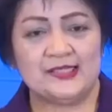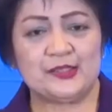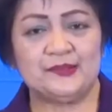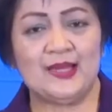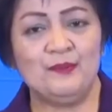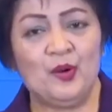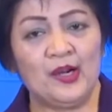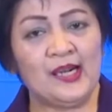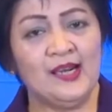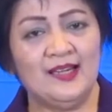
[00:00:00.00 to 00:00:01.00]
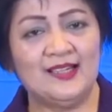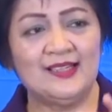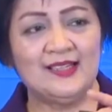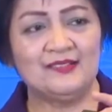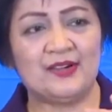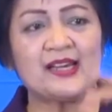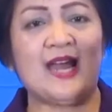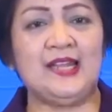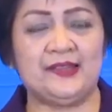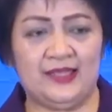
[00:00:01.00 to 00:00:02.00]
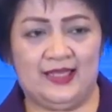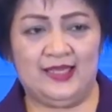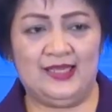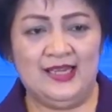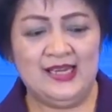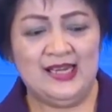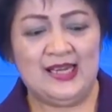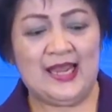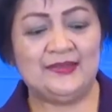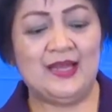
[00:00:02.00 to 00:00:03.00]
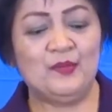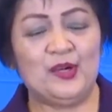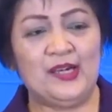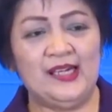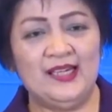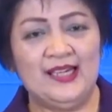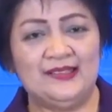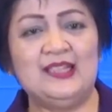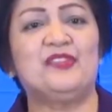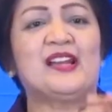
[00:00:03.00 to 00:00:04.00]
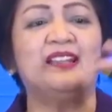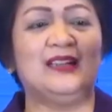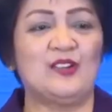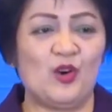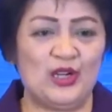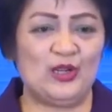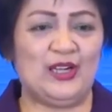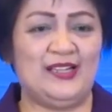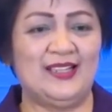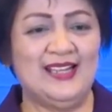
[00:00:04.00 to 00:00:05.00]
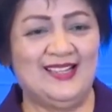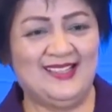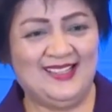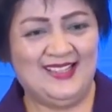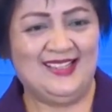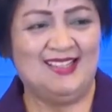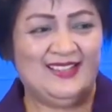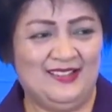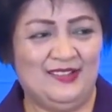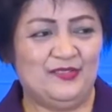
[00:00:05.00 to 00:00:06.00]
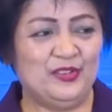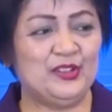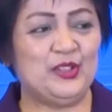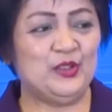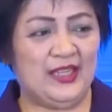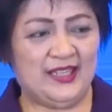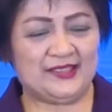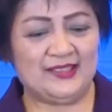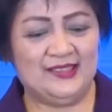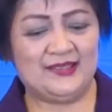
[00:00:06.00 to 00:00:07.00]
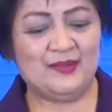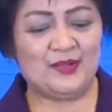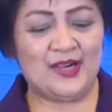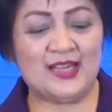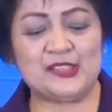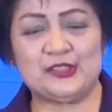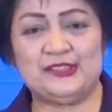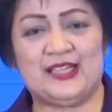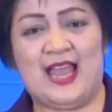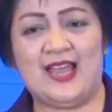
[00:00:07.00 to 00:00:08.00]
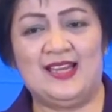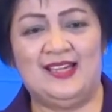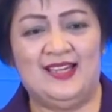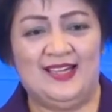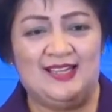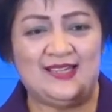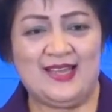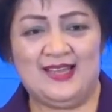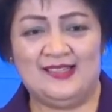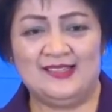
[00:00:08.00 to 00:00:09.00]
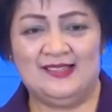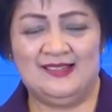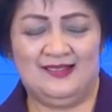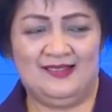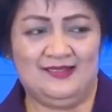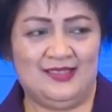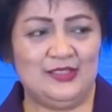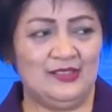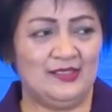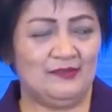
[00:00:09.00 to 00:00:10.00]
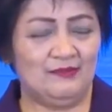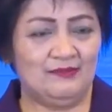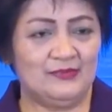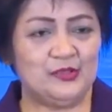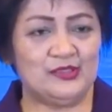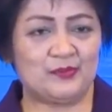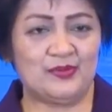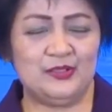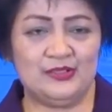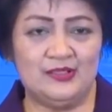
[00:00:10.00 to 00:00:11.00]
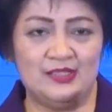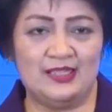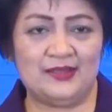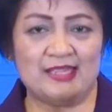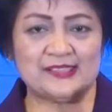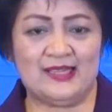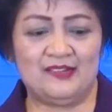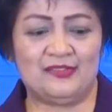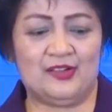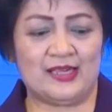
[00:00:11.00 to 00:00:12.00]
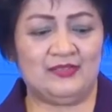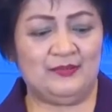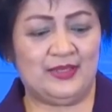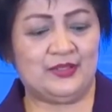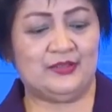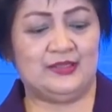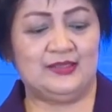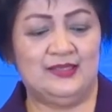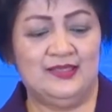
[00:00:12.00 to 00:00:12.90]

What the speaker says: So the more variety and the more differently colored food you eat, the more assured ka na your intestinal flora will be good.